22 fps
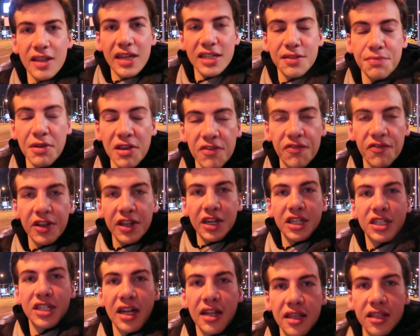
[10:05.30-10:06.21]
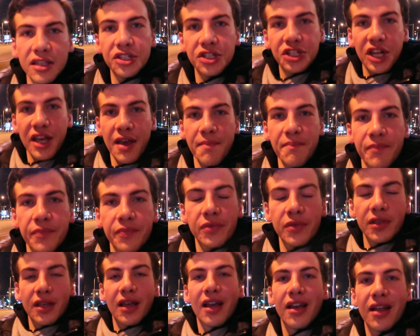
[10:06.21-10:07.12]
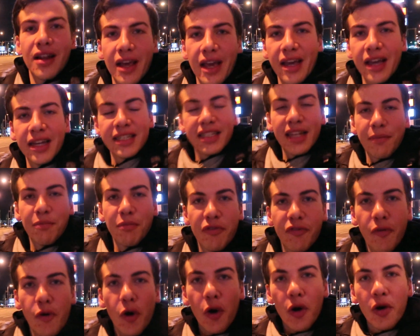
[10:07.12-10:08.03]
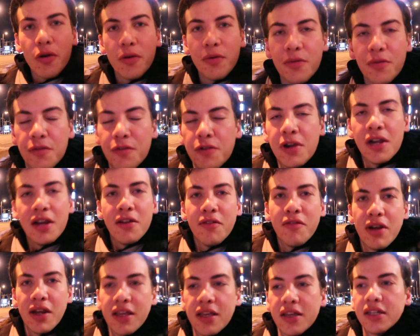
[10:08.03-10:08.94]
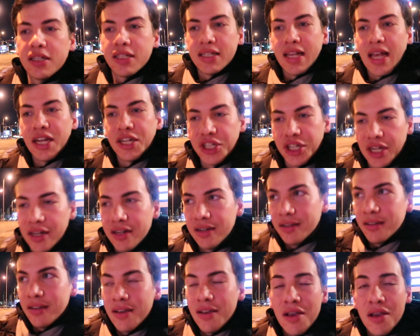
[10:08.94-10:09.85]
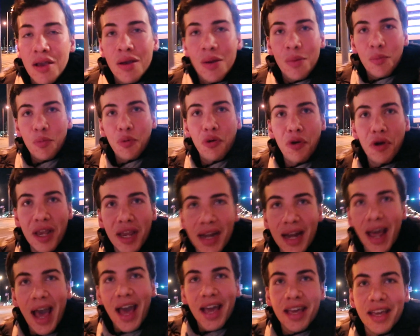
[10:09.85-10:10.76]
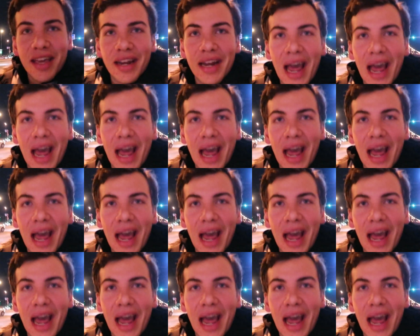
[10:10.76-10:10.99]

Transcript: that's me finished at the gym. Like I said before, really good session. Pretty knackered